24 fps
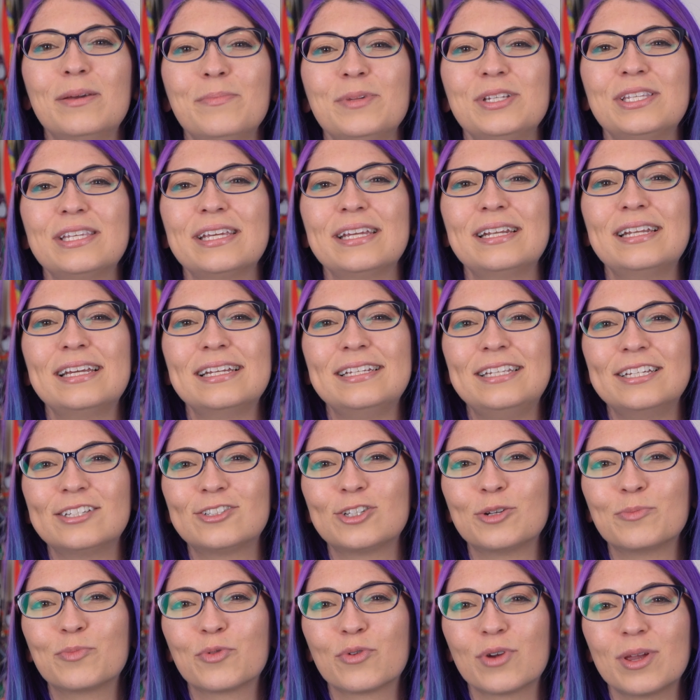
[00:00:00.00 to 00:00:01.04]
limited
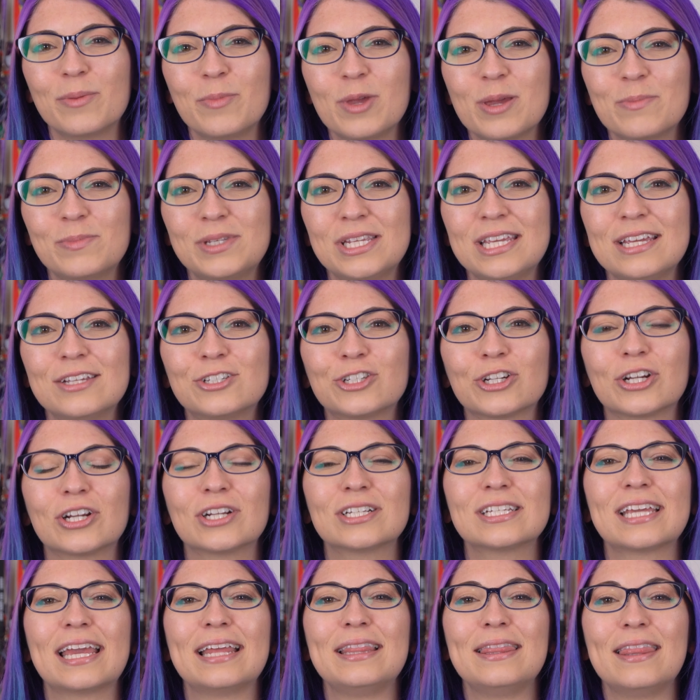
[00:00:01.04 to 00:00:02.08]
edition premium
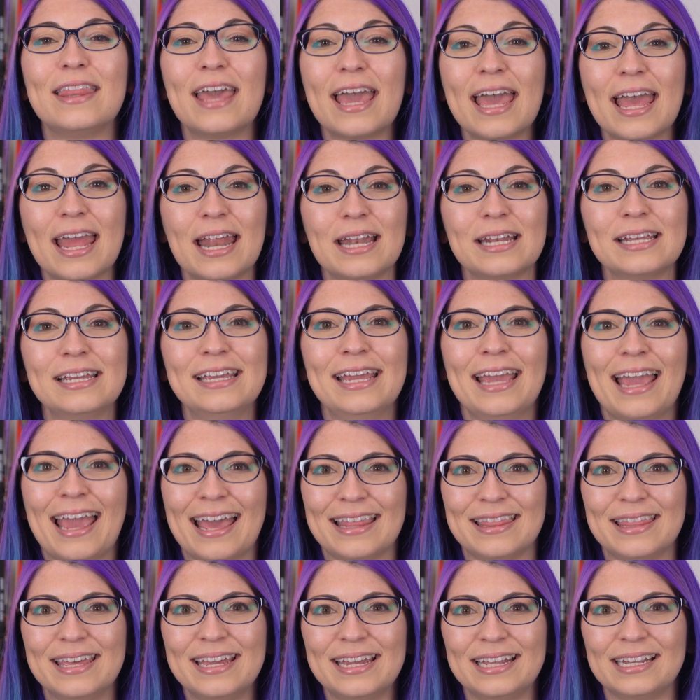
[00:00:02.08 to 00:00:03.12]
t-shirt, and then,
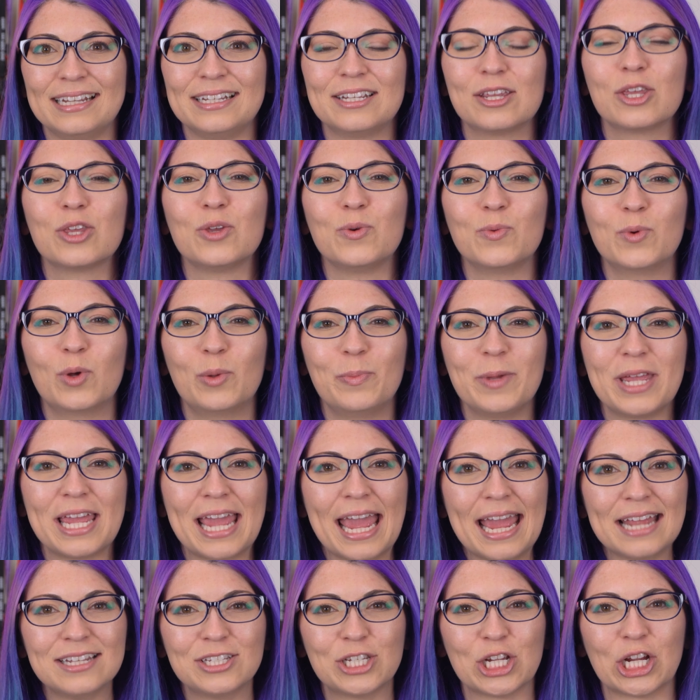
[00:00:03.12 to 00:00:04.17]
and then you will be
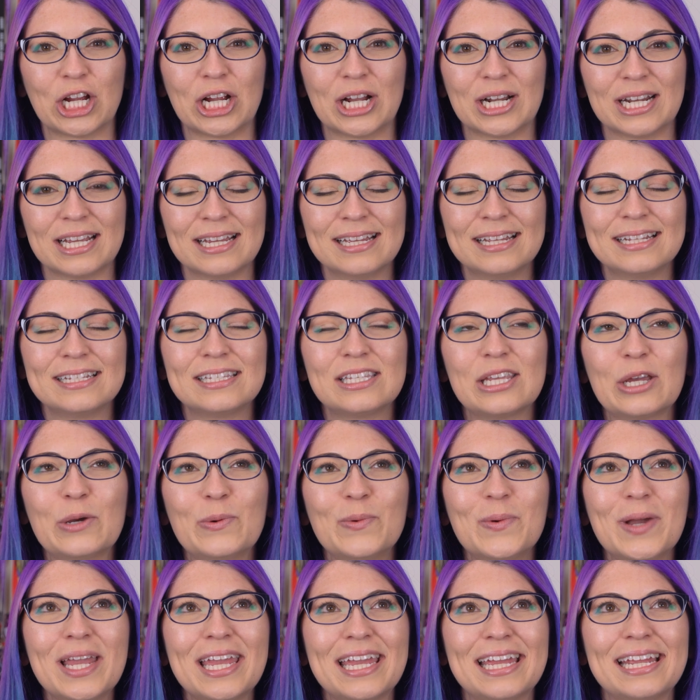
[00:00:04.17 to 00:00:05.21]
entered to
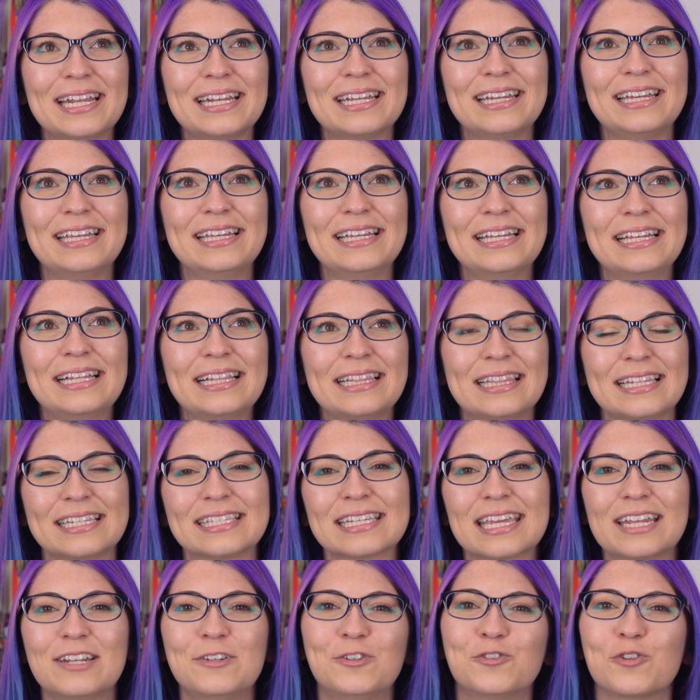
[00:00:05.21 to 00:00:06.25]
win,
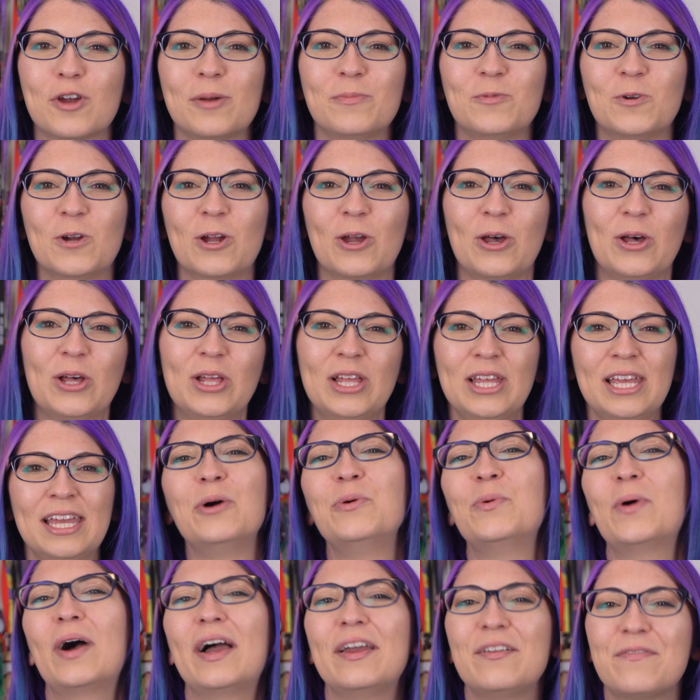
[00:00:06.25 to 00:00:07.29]
let's get a drum roll, a
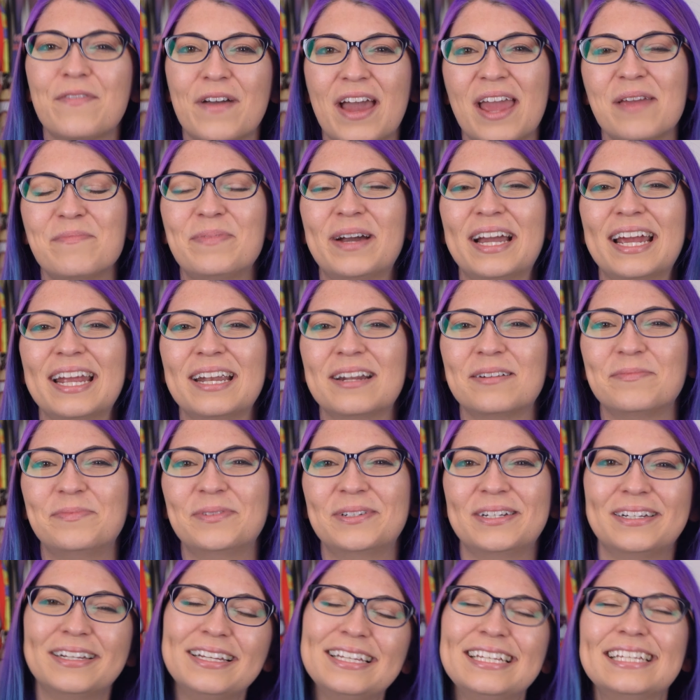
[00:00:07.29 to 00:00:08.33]
Wi-Fi
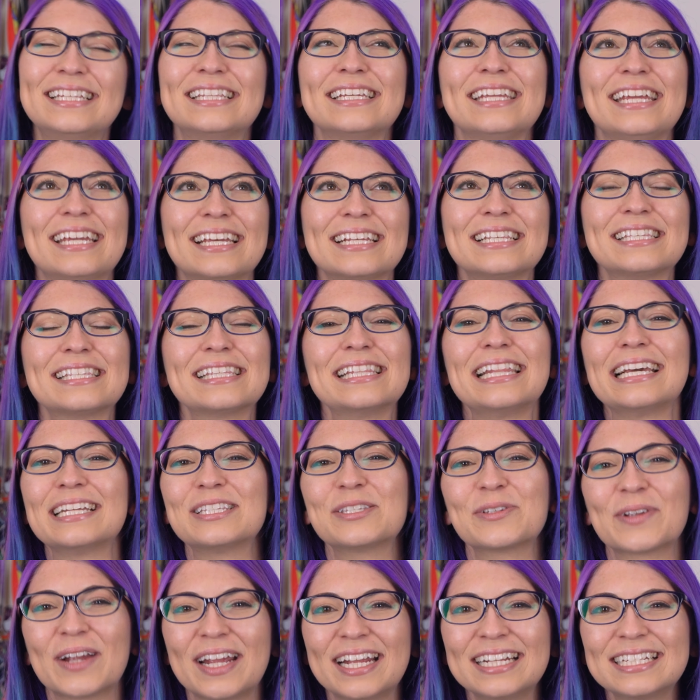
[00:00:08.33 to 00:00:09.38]
pineapple. Yes,
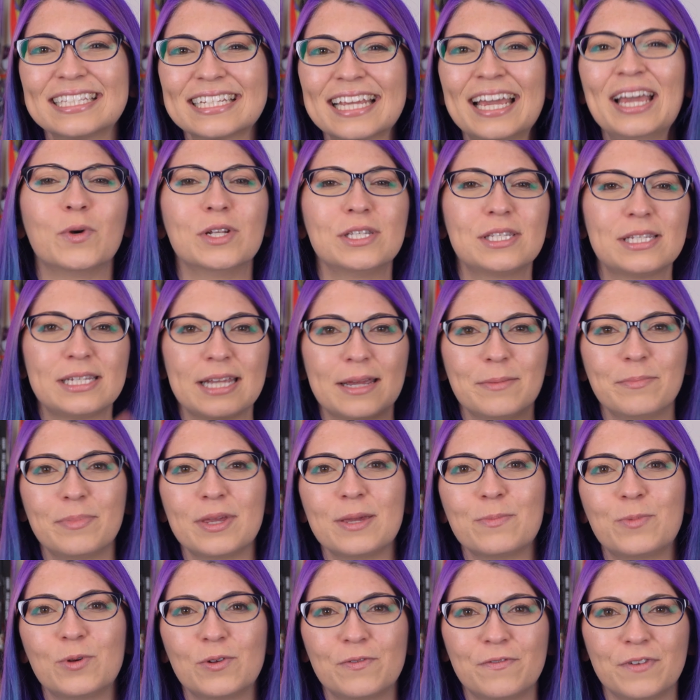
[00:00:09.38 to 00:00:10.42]
that's right. Once ten
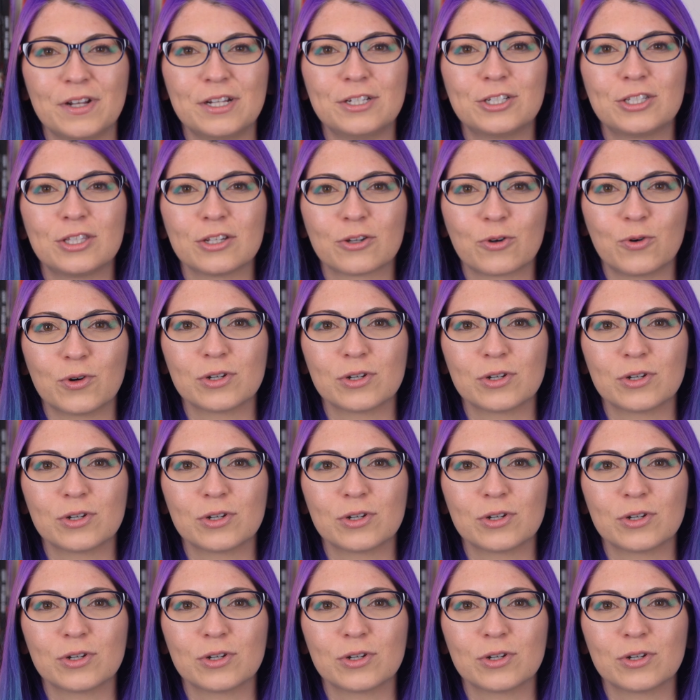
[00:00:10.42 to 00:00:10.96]
people finish the